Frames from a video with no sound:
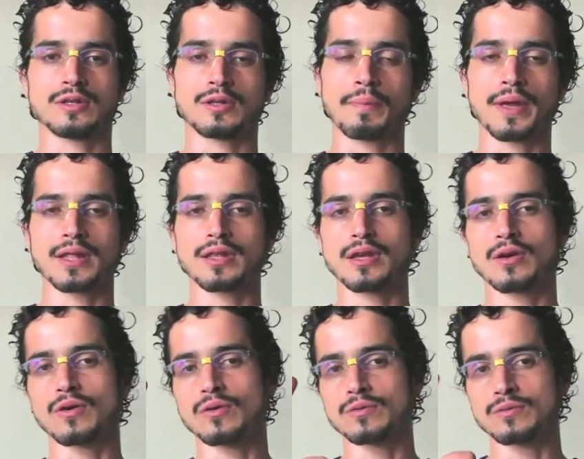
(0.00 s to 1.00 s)
depending
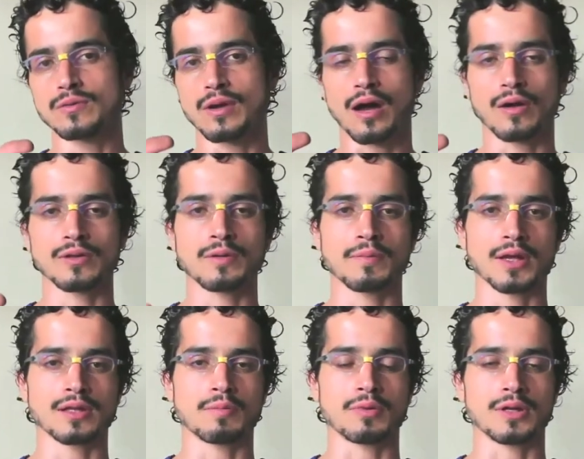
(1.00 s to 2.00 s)
on how the
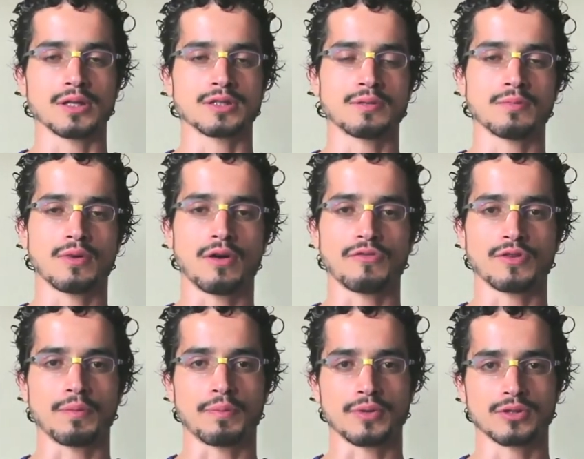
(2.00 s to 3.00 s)
metabolism of
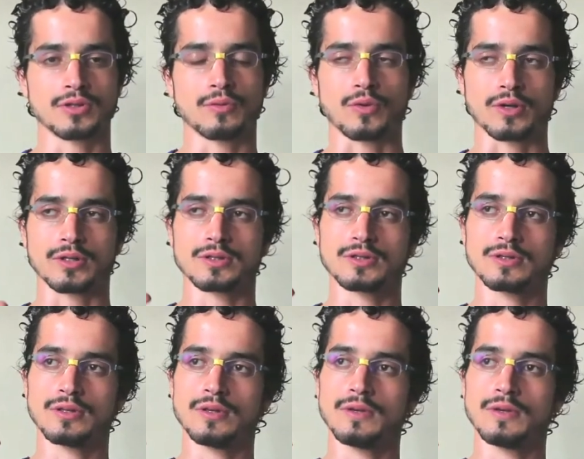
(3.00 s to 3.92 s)
the person works.